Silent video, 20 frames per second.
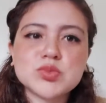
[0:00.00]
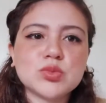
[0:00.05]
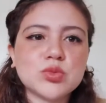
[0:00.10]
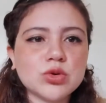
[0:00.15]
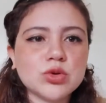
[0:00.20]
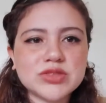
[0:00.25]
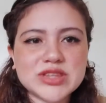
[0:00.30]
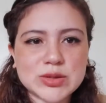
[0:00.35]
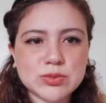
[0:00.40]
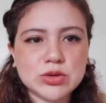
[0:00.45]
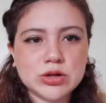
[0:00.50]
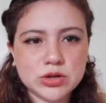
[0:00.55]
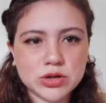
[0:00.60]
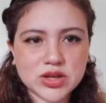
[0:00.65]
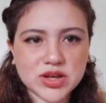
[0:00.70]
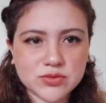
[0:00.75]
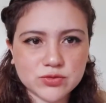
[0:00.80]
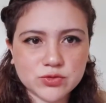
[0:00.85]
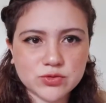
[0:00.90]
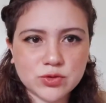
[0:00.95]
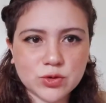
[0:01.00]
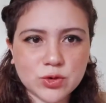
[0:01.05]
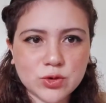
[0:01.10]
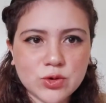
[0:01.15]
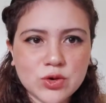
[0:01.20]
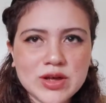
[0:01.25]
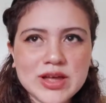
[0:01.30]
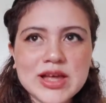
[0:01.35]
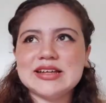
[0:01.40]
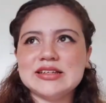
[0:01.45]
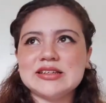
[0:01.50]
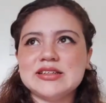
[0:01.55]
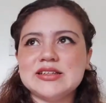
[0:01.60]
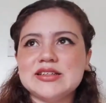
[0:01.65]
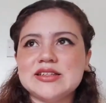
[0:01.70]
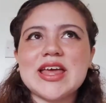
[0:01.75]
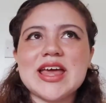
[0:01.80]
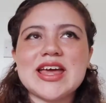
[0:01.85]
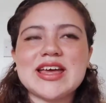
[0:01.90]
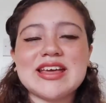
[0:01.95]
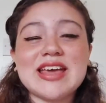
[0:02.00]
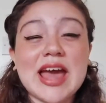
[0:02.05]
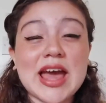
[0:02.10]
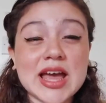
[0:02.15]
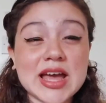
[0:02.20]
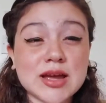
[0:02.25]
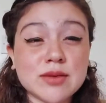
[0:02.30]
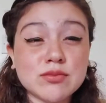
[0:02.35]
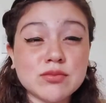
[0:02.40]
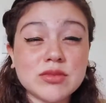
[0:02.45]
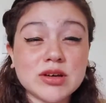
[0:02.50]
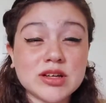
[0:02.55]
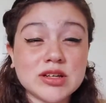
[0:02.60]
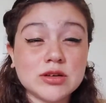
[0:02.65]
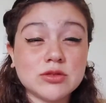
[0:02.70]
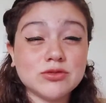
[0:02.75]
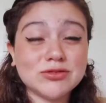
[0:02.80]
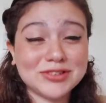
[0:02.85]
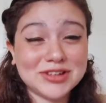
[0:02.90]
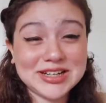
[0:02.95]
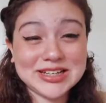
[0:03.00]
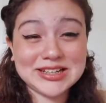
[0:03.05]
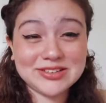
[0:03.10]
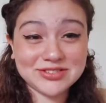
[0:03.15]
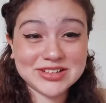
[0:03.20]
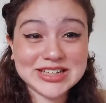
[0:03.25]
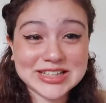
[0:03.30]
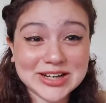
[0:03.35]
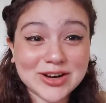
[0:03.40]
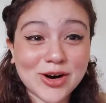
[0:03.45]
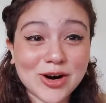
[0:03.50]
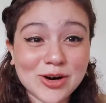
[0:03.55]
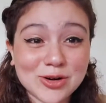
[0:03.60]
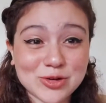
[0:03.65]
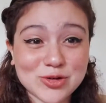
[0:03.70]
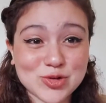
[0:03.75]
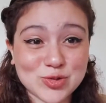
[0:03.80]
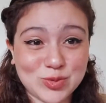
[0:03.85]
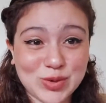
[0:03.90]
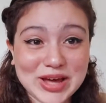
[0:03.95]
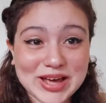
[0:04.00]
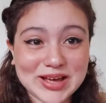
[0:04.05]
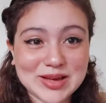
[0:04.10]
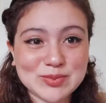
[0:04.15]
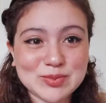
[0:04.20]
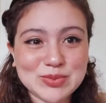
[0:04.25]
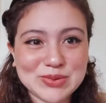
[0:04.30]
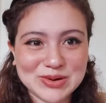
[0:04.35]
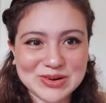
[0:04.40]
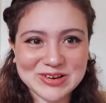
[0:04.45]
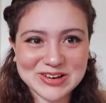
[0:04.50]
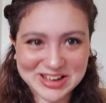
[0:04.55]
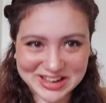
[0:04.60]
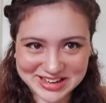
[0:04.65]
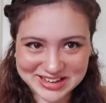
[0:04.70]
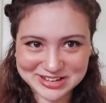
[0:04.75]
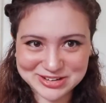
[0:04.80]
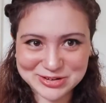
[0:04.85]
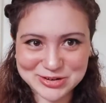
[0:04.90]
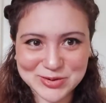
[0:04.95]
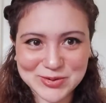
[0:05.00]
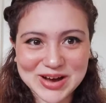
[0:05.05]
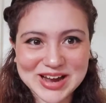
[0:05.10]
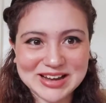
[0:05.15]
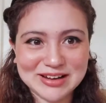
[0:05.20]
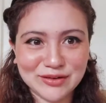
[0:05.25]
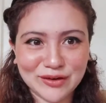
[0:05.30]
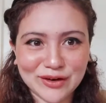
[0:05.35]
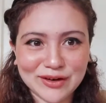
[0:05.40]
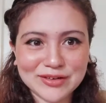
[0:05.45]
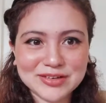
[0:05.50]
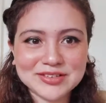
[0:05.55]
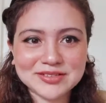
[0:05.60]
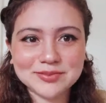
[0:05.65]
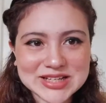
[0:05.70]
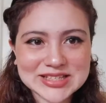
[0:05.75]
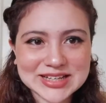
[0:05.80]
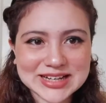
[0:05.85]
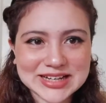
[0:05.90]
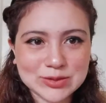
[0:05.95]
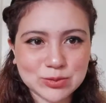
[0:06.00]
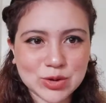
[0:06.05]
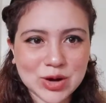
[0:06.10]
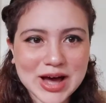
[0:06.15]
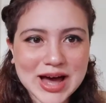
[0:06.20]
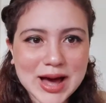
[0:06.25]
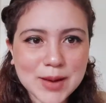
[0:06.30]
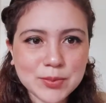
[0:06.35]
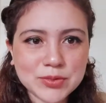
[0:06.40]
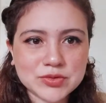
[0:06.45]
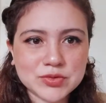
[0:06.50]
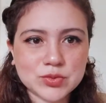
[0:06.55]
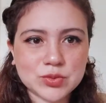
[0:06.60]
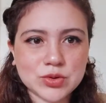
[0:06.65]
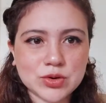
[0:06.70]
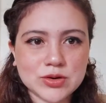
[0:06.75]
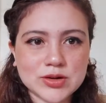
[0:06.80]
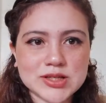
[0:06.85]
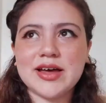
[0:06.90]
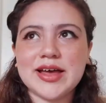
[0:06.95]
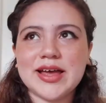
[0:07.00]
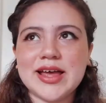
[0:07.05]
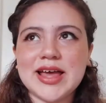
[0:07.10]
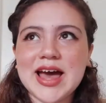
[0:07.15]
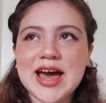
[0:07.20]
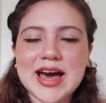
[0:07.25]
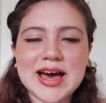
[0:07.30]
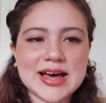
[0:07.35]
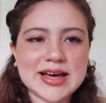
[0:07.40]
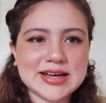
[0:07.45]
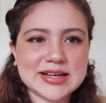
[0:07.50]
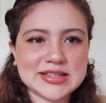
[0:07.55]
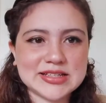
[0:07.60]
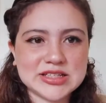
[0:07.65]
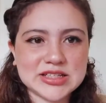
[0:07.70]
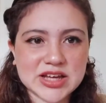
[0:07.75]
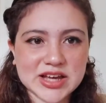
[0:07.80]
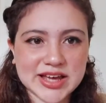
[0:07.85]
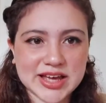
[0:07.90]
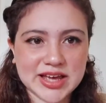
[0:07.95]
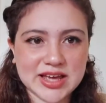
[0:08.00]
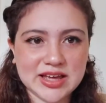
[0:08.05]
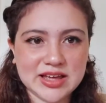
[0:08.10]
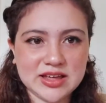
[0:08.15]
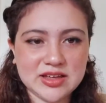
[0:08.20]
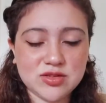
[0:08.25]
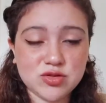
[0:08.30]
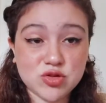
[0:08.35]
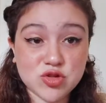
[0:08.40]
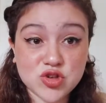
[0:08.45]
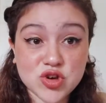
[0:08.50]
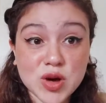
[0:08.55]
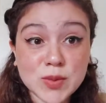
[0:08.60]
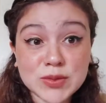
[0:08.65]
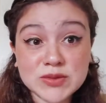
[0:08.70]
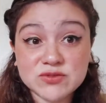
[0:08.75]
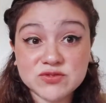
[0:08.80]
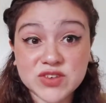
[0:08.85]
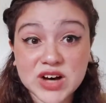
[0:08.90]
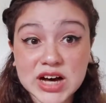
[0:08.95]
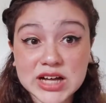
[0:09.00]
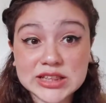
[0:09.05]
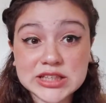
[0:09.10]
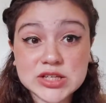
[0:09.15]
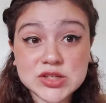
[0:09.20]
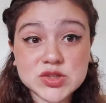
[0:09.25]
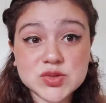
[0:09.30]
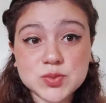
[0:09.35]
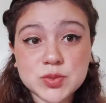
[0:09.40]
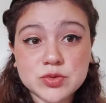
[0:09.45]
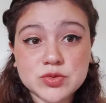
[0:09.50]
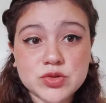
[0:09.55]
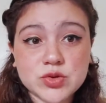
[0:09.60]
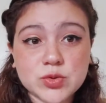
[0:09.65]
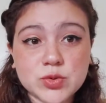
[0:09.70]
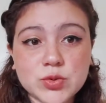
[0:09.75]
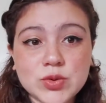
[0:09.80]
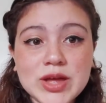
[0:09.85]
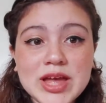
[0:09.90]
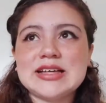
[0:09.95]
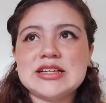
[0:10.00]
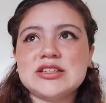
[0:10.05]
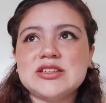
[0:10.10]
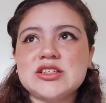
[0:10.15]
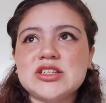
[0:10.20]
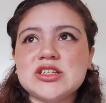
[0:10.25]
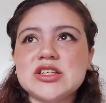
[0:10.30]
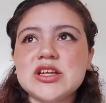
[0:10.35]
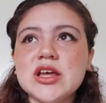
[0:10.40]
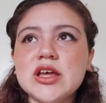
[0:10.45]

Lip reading: what they were looking for, and it came in a really harsh way, but you know, I learned. Basically what happened was I had a German violence module and